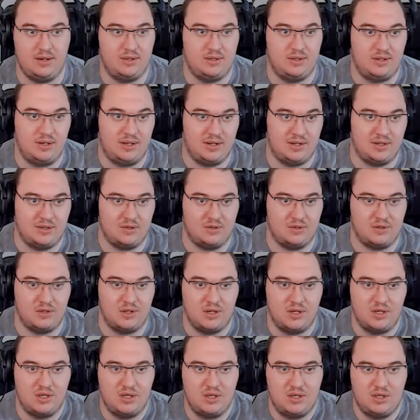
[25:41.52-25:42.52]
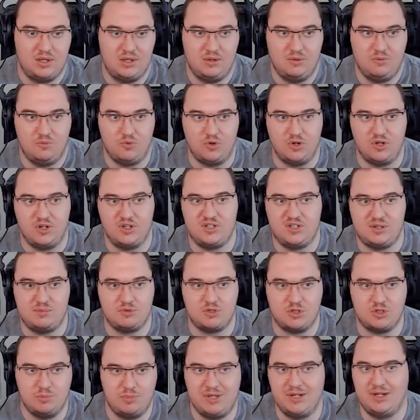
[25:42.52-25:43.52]
and really
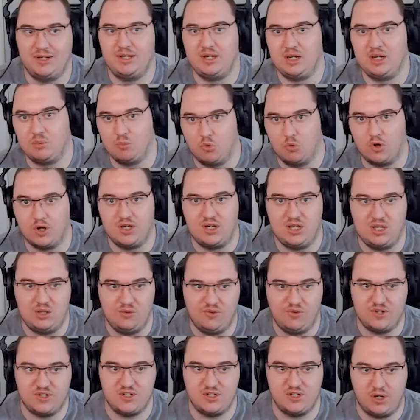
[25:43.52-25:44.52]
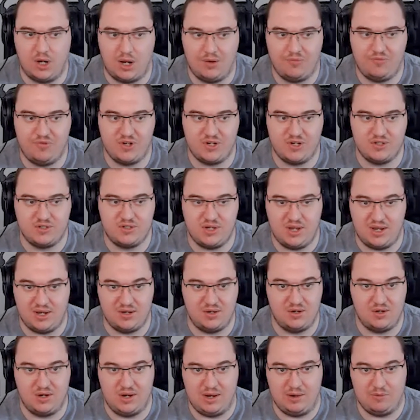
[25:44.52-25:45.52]
seems to be leaning more defense than offense.
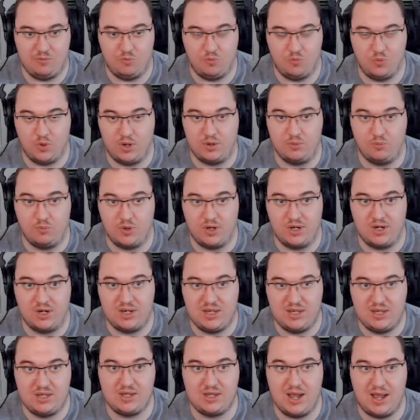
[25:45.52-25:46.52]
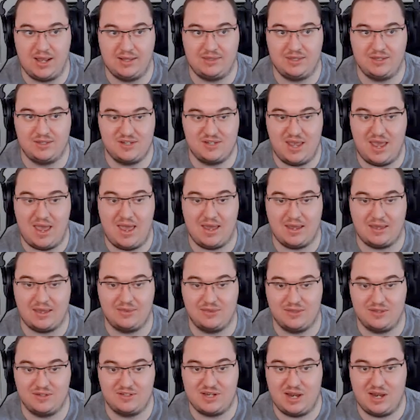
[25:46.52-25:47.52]
And when he got the
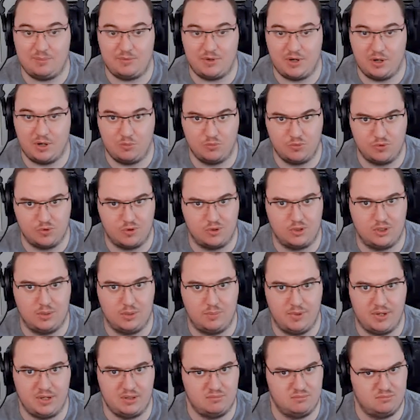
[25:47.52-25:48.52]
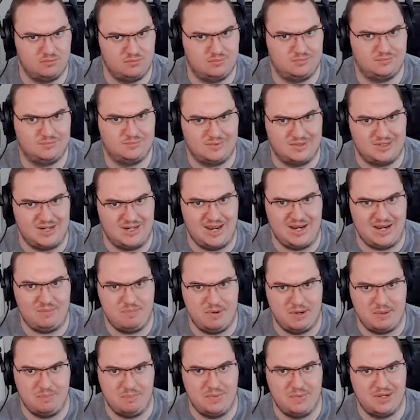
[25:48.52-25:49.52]
tag this time around, we were a little bit,
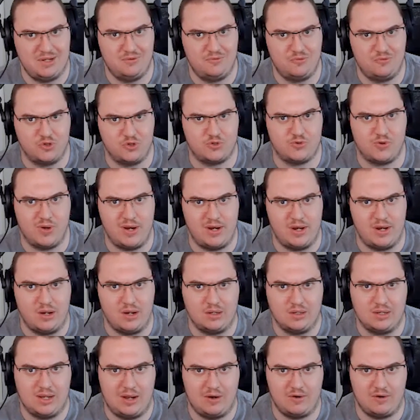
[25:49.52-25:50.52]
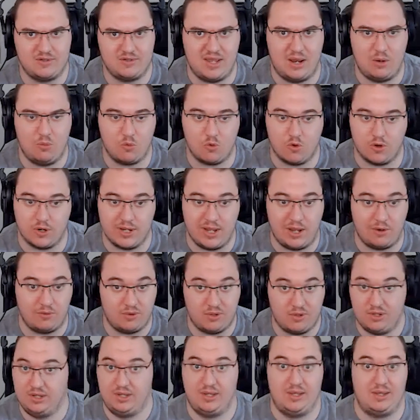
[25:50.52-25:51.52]
Nate McMillan for Trae Young? How does that work
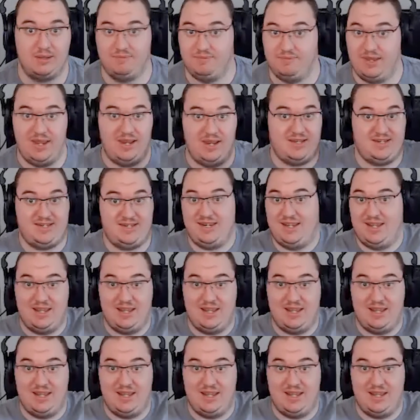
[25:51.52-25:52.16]
out? It